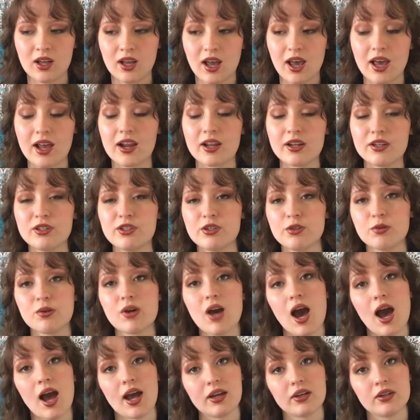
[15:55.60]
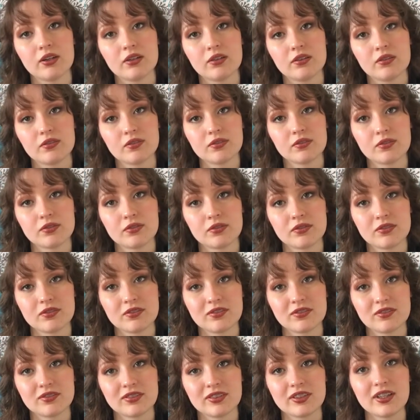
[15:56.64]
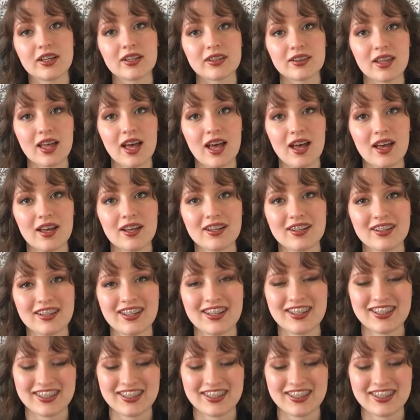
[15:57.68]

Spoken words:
And I do kind of get that.